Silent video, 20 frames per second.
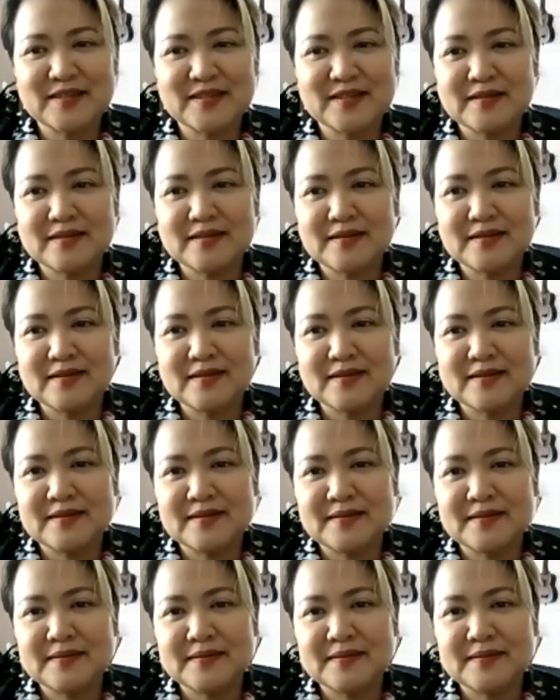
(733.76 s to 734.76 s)

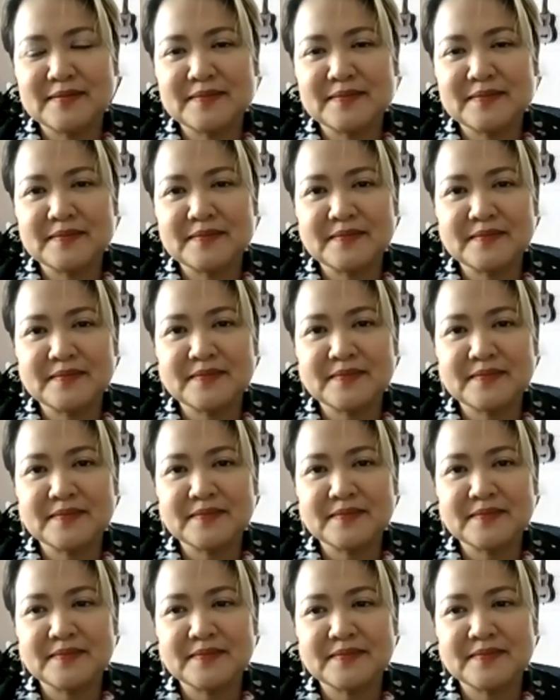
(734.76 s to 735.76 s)

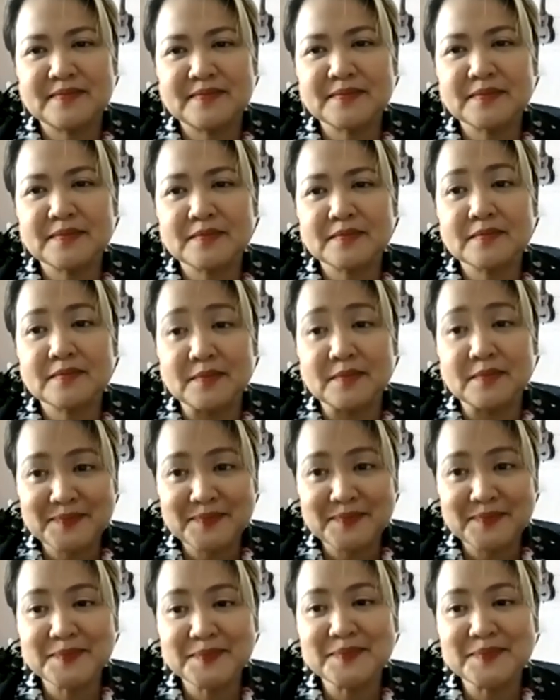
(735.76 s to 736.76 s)

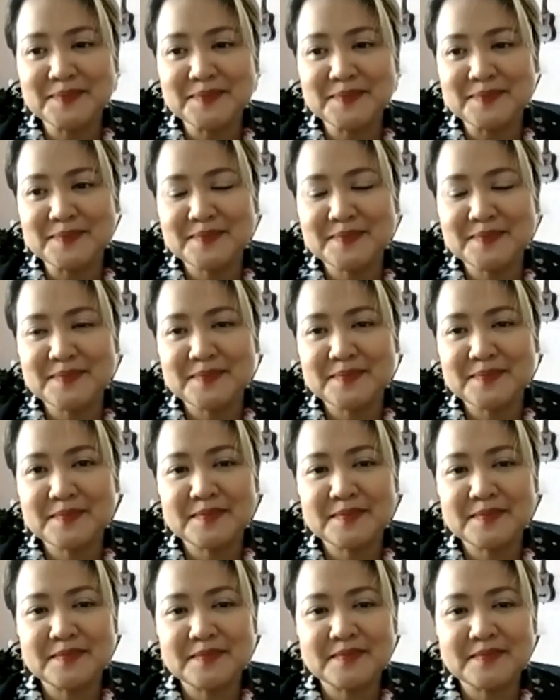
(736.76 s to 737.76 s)

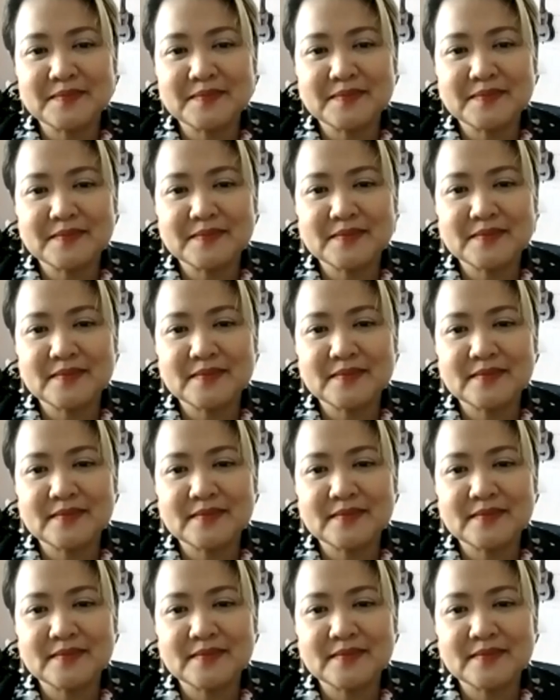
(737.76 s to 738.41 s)
[no speech]